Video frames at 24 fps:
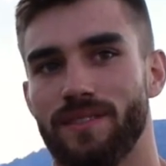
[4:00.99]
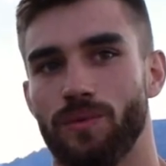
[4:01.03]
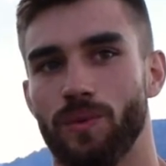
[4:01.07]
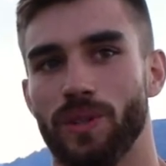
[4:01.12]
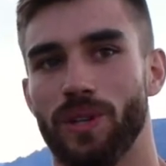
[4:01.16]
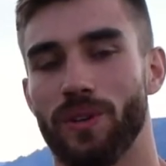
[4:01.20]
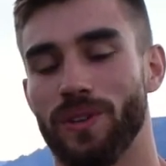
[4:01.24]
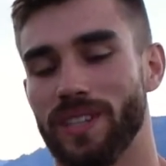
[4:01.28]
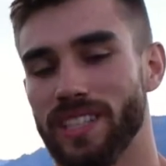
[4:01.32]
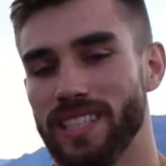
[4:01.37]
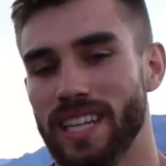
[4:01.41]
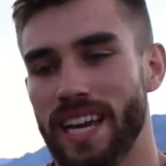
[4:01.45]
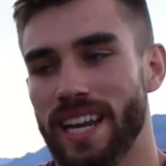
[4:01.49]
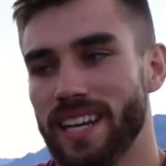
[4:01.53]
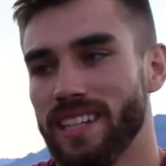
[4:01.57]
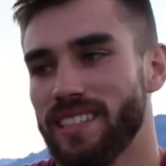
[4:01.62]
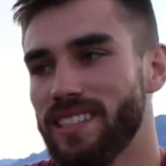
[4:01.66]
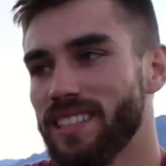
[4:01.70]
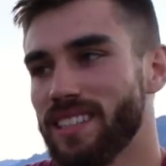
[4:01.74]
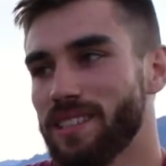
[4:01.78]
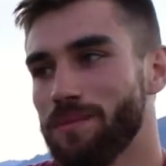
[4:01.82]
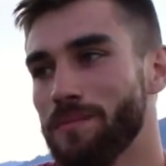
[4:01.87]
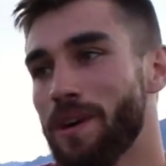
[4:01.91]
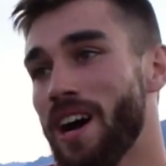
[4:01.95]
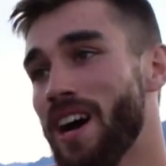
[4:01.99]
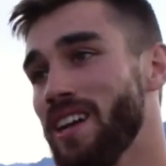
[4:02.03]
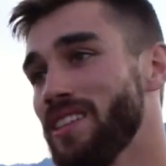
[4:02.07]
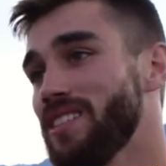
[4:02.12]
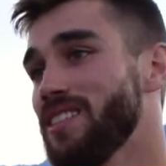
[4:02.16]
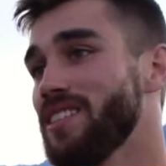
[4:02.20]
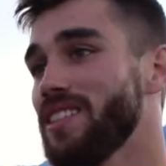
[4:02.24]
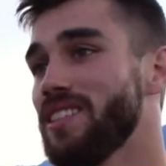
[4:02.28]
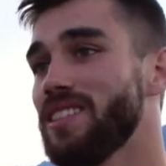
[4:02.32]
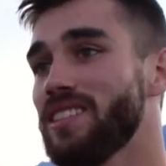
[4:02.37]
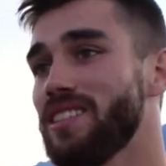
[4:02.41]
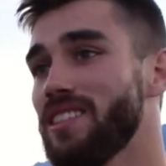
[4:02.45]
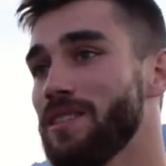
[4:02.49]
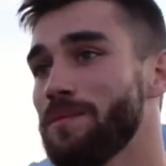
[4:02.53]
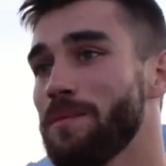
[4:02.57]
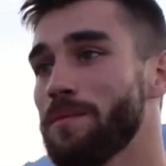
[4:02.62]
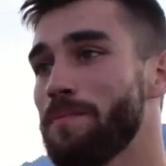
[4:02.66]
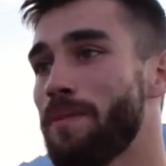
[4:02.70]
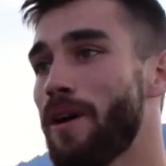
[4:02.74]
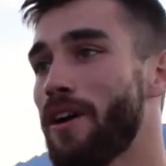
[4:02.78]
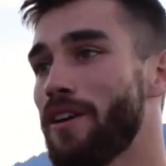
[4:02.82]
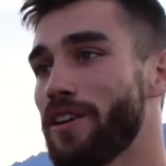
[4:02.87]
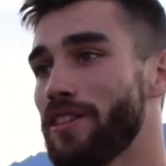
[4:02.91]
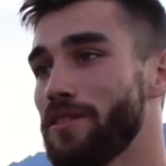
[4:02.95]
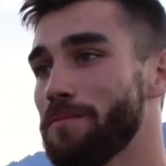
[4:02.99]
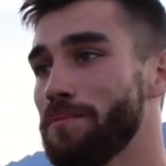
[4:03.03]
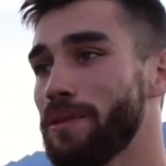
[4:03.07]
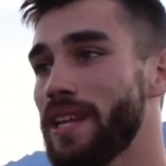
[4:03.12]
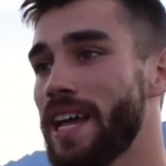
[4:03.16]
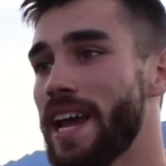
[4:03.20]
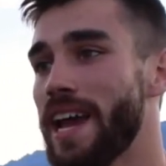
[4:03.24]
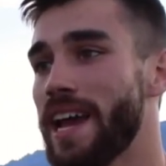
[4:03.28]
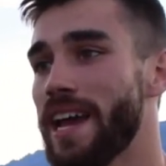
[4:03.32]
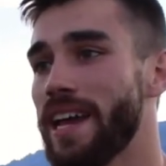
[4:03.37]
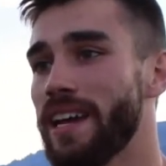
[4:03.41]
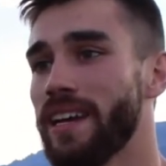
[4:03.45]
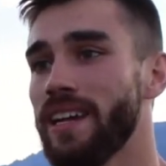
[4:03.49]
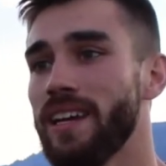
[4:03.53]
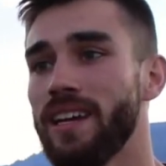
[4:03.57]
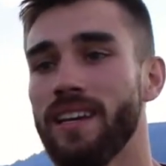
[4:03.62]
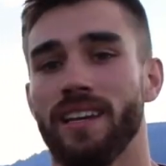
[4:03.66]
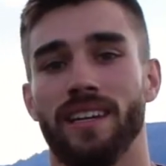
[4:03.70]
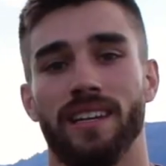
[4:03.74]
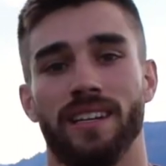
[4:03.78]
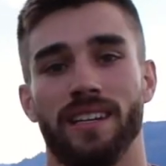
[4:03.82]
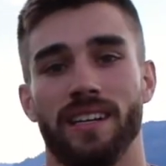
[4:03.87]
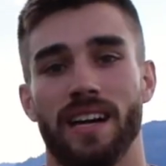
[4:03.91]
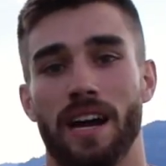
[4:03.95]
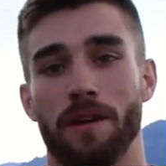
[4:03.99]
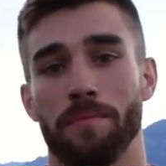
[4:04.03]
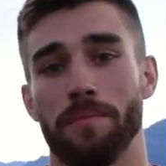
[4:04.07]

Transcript: We'd only dated 6 months, it didn't seem a part of the plan,